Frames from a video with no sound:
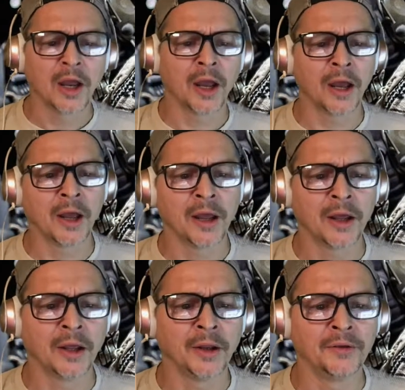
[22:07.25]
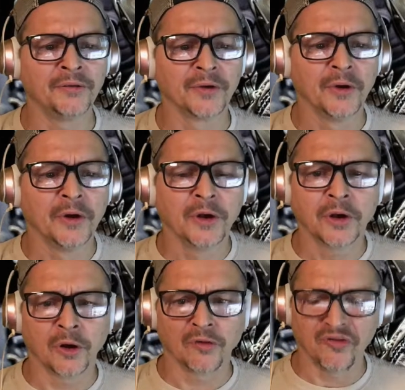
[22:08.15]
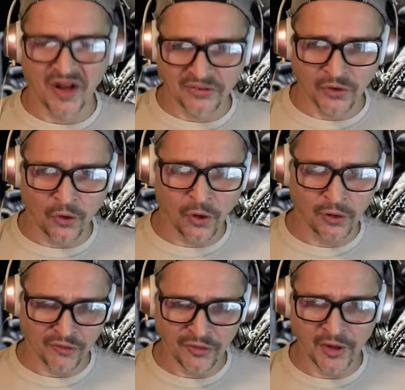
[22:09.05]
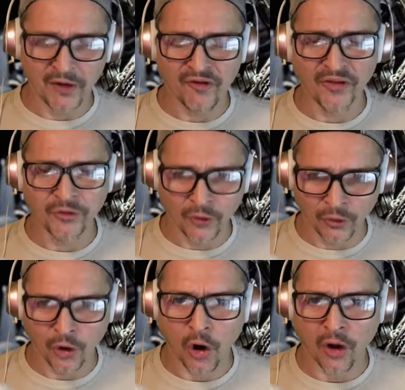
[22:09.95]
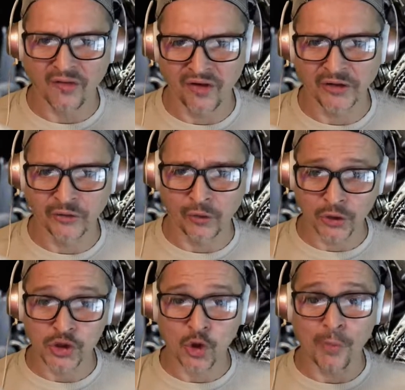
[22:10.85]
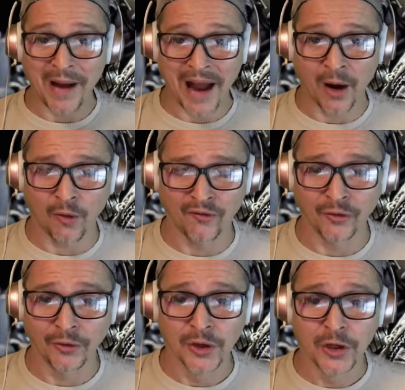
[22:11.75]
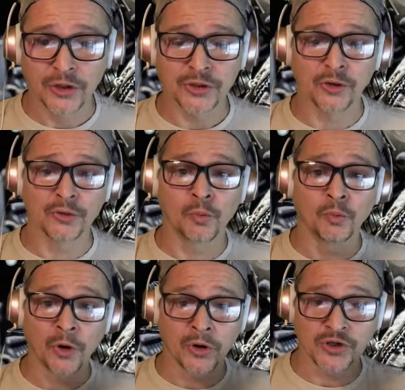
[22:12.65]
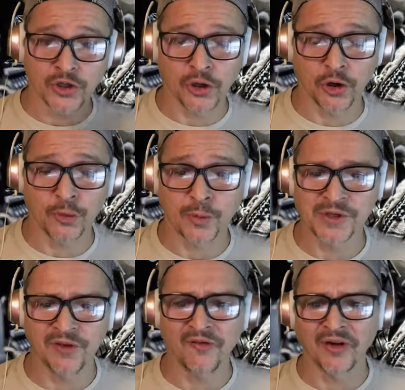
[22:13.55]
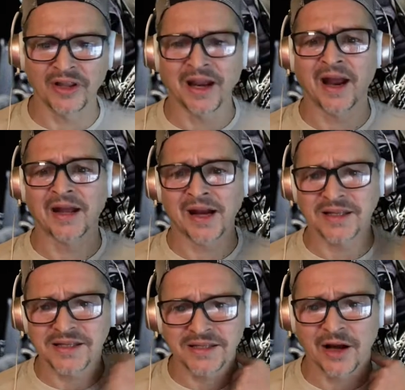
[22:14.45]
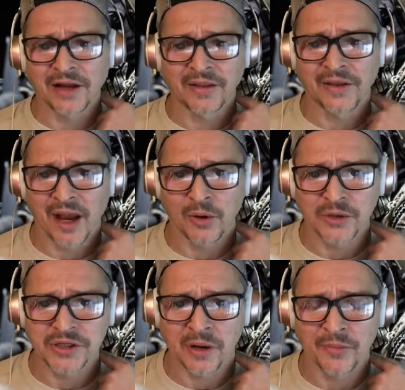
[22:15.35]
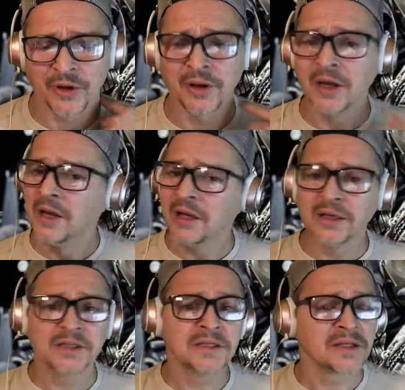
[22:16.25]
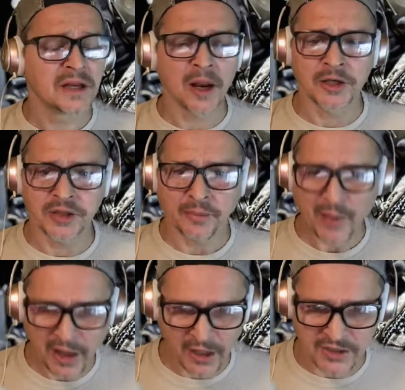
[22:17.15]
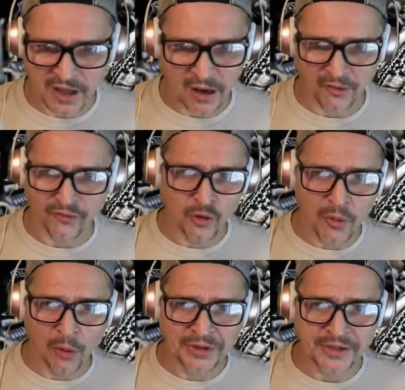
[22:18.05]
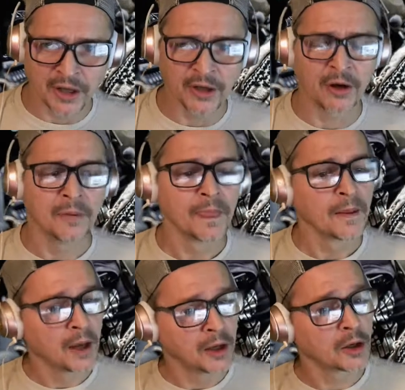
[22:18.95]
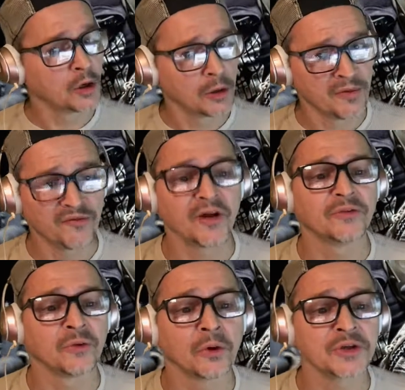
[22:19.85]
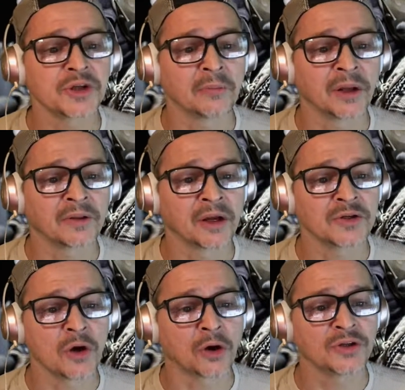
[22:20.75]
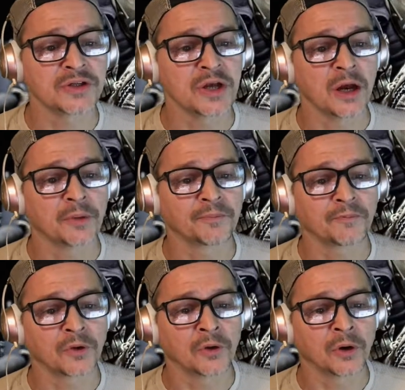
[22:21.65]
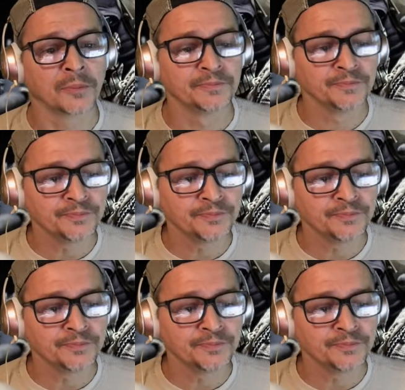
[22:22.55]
And you know, fentanyl. If you think of fentanyl or carfentanil, it's so powerful. So the, one of the security people said, "Felt like I got stuck in the neck with something." He says, and then I just like passed out a few moments later and it could have been fentanyl or something like that. It's hard to say, you know.